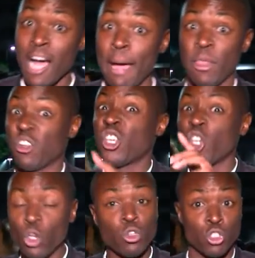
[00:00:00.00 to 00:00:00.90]
time, there are
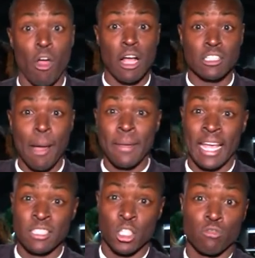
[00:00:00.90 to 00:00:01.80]
huge trucks coming
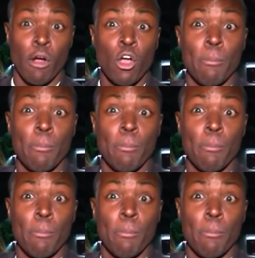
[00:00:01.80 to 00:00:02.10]
into the Royal